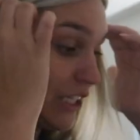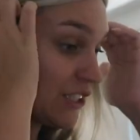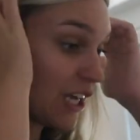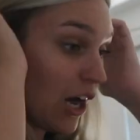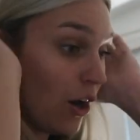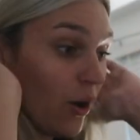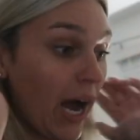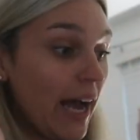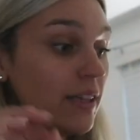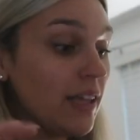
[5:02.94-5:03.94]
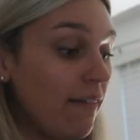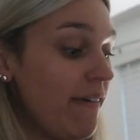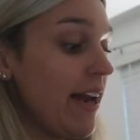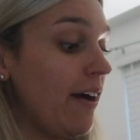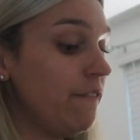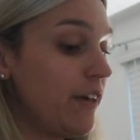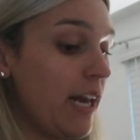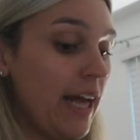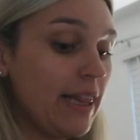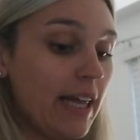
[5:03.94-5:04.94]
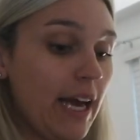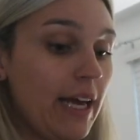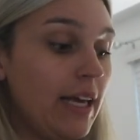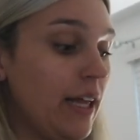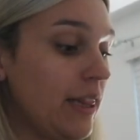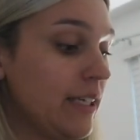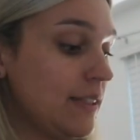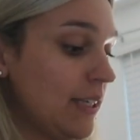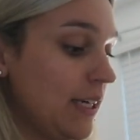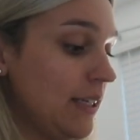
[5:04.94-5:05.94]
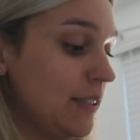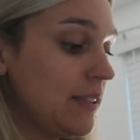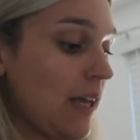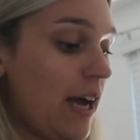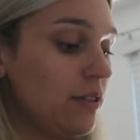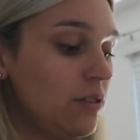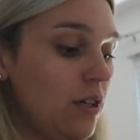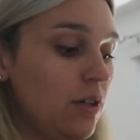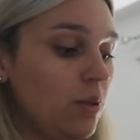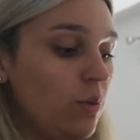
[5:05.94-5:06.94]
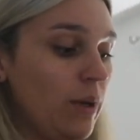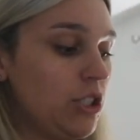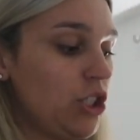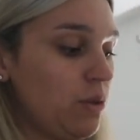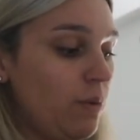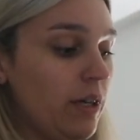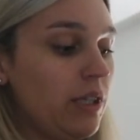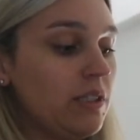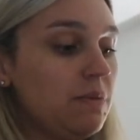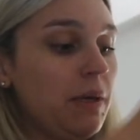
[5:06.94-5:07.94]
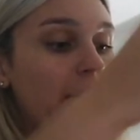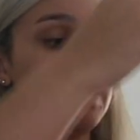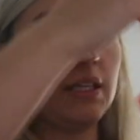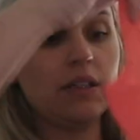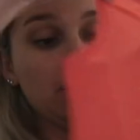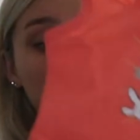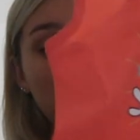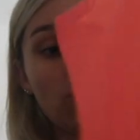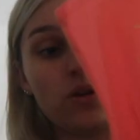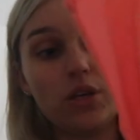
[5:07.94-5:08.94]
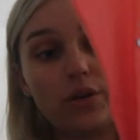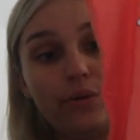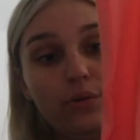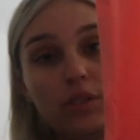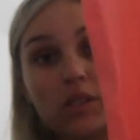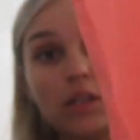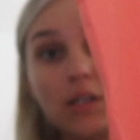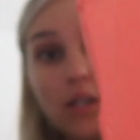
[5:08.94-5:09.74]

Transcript: So I love that outfit. And then this is, I don't know when she would wear this, but I think that's so cute.